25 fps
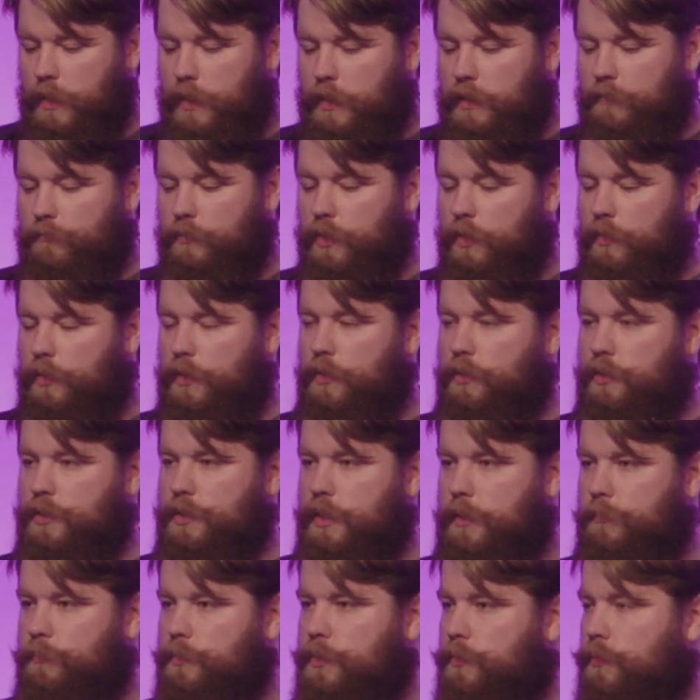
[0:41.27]
even though there are
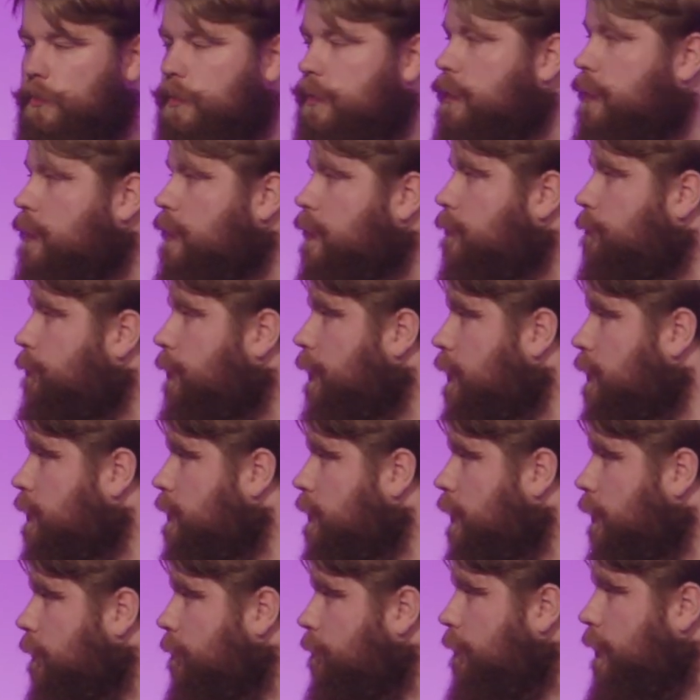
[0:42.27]
some tools in this
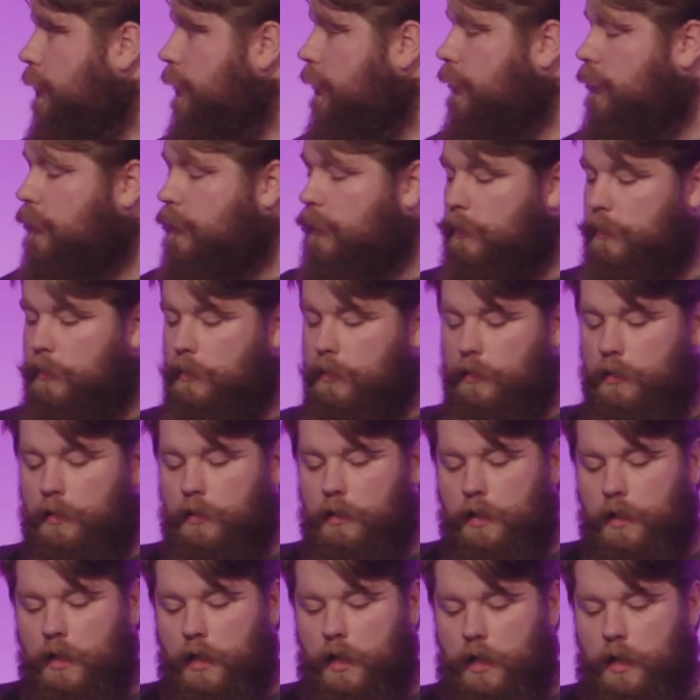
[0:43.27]
space that make
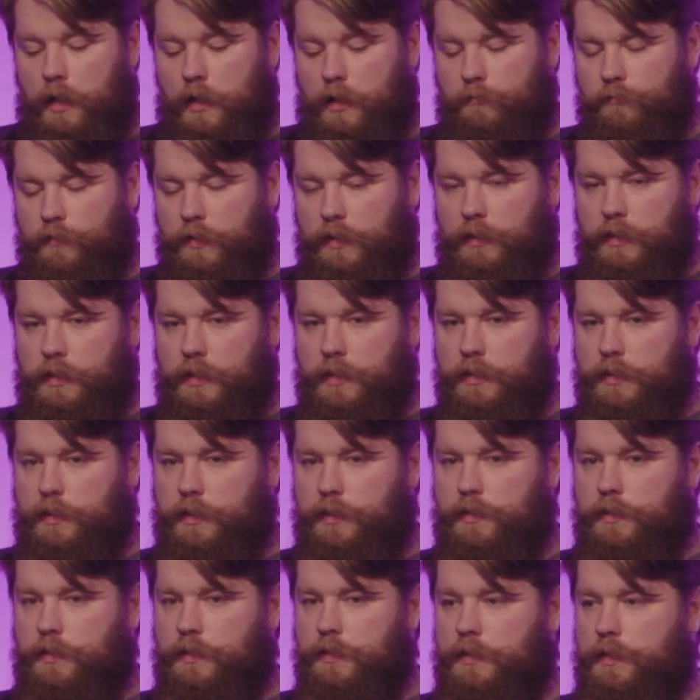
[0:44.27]
it really
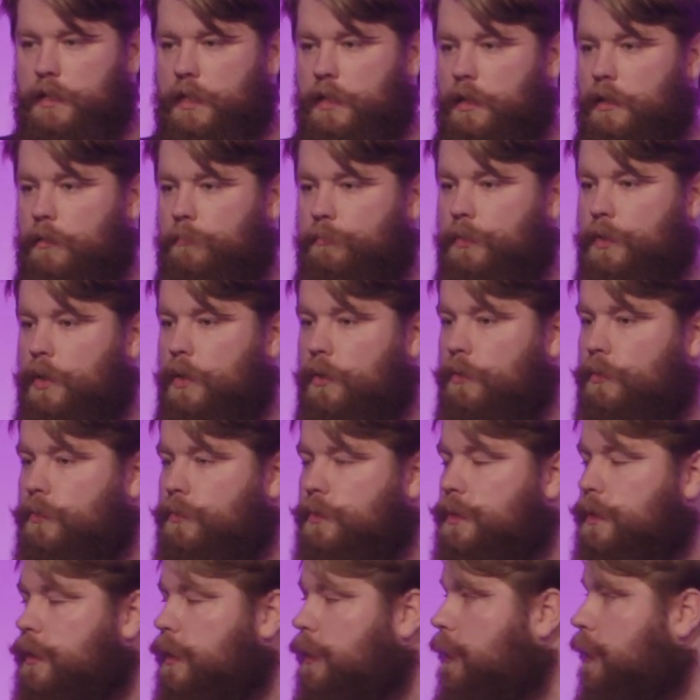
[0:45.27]
easy to set up
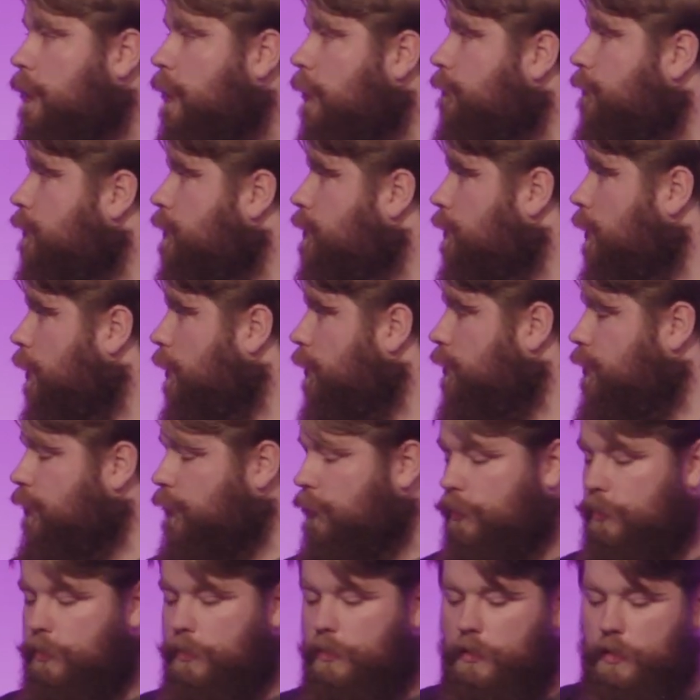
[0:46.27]
nodes and
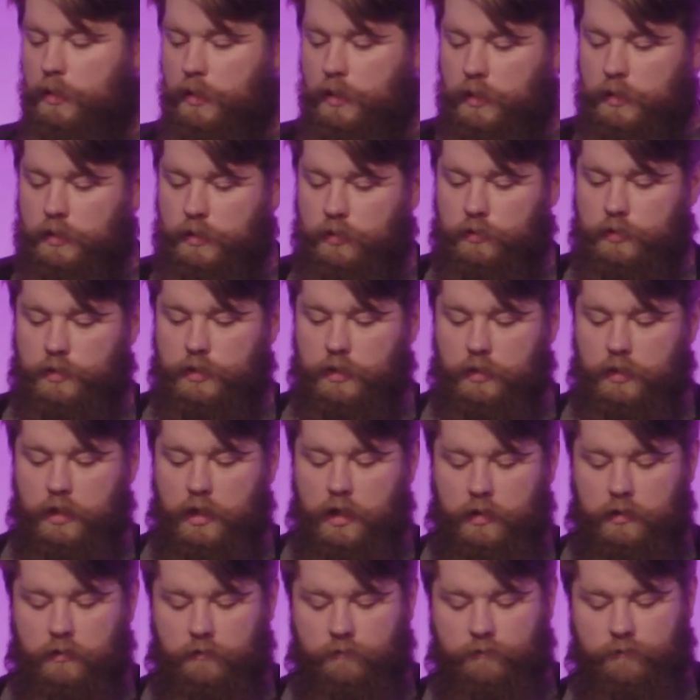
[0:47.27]
infrastructure, there's a
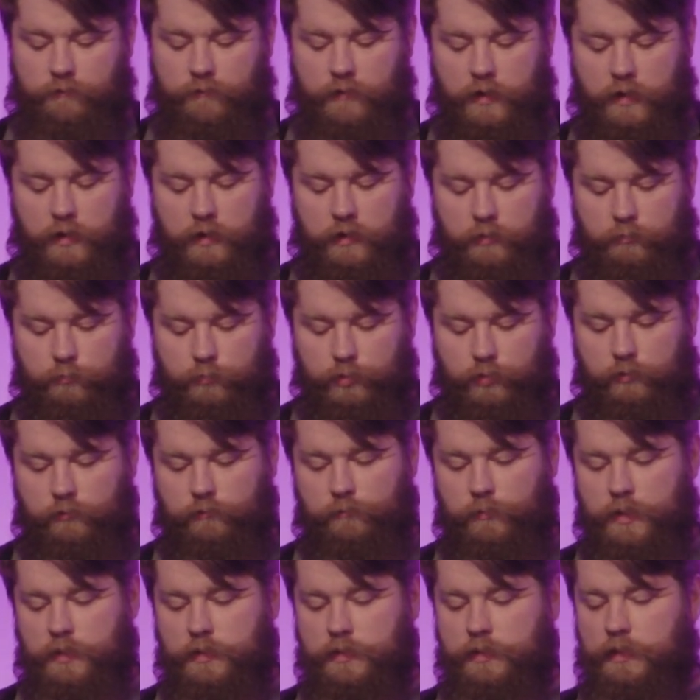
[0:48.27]
lot of
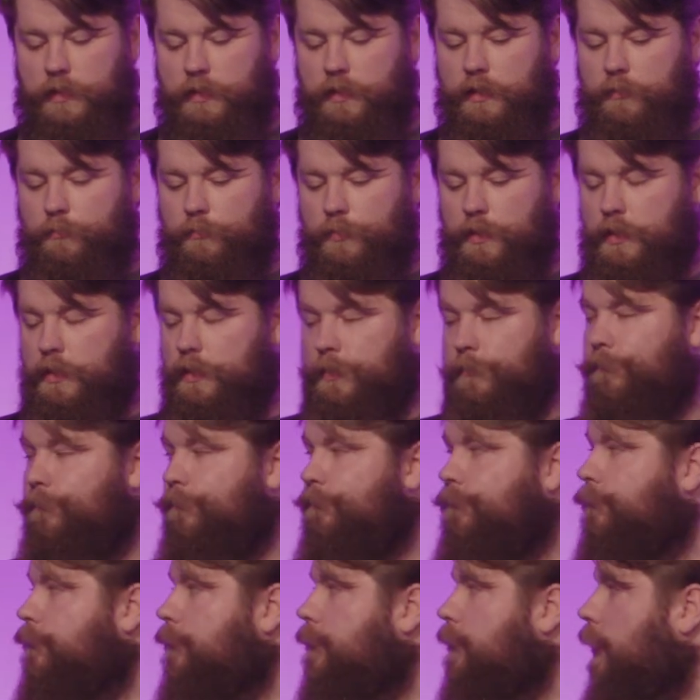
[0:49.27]
improvements that can be
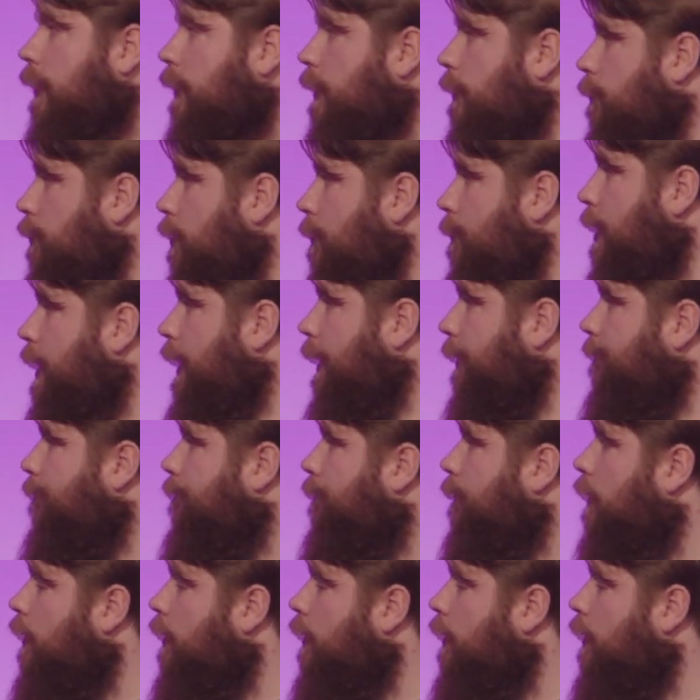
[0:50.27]
made.